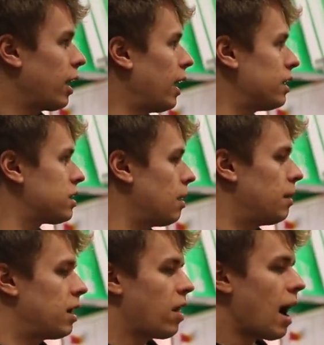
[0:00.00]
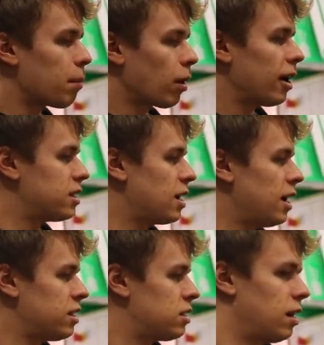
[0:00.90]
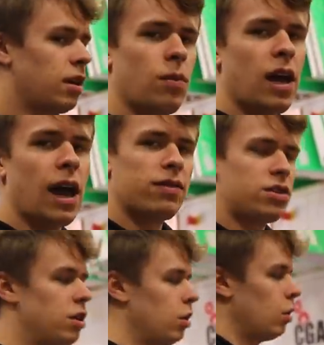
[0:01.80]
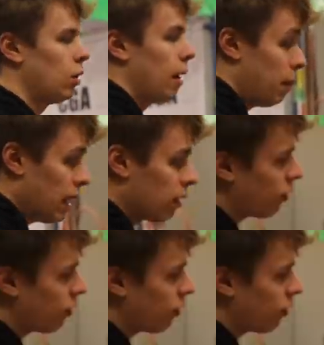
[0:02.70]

guys a bit of that process. And then we have to do a big